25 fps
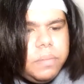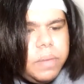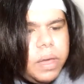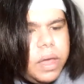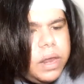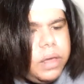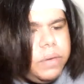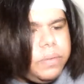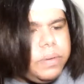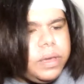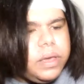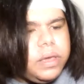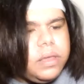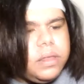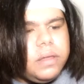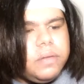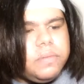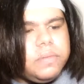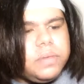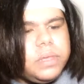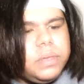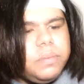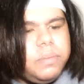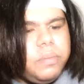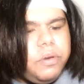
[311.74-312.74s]
Anyway, that
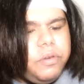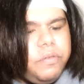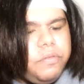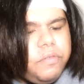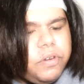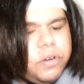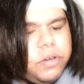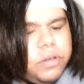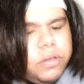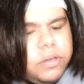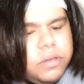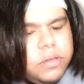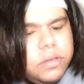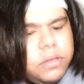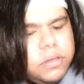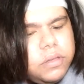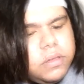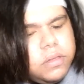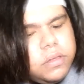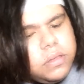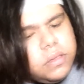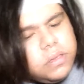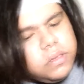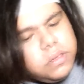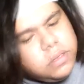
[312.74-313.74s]
was
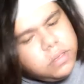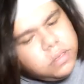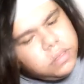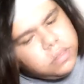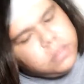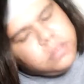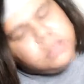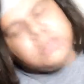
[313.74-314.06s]
Boyfriend.